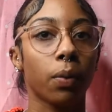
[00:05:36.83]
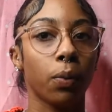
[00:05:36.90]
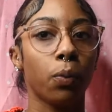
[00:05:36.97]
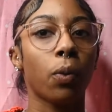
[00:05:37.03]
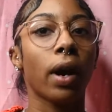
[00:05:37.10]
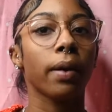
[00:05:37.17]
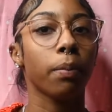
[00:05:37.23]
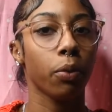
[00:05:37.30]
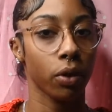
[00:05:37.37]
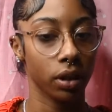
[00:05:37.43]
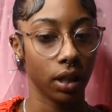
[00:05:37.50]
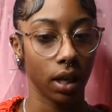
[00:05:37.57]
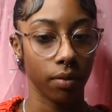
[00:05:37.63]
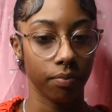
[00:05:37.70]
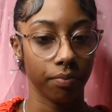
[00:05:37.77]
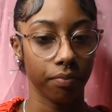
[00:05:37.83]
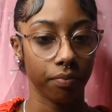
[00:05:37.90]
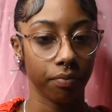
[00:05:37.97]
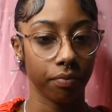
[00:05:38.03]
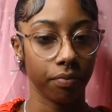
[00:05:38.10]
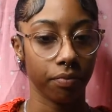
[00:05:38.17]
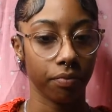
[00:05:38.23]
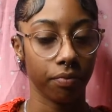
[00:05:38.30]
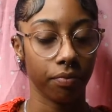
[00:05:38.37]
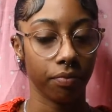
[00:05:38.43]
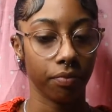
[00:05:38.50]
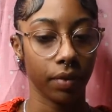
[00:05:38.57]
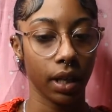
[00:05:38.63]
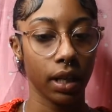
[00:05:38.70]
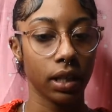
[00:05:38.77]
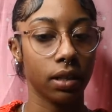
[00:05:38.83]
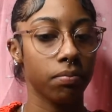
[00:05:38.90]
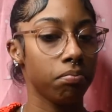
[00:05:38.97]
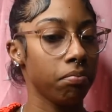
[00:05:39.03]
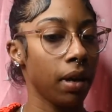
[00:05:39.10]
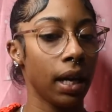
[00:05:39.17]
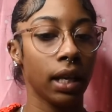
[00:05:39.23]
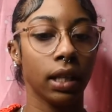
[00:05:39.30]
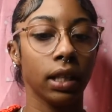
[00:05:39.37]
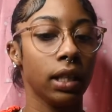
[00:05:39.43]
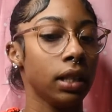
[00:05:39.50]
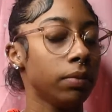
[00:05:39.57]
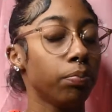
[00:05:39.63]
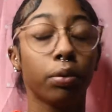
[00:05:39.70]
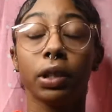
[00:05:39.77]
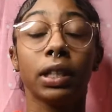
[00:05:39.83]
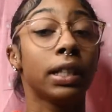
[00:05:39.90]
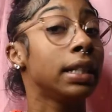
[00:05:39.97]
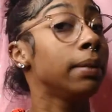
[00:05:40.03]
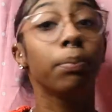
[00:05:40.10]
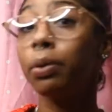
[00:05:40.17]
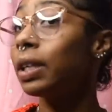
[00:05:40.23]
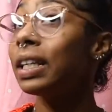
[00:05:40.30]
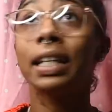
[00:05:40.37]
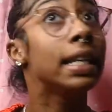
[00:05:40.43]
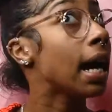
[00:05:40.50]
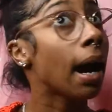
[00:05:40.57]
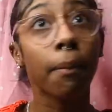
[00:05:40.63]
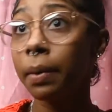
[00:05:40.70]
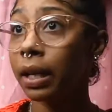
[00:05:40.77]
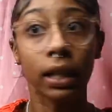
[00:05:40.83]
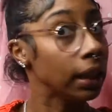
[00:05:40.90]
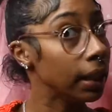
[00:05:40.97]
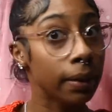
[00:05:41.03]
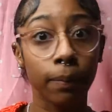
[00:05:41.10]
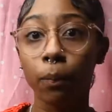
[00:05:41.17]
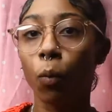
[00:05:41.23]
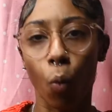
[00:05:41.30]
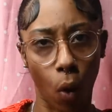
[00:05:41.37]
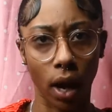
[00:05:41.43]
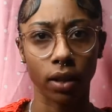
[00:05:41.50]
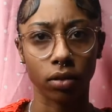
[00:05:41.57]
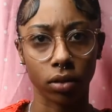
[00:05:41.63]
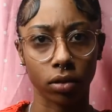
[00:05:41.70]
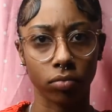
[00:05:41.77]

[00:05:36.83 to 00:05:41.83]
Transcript: white porn site. It's mainly predominantly white.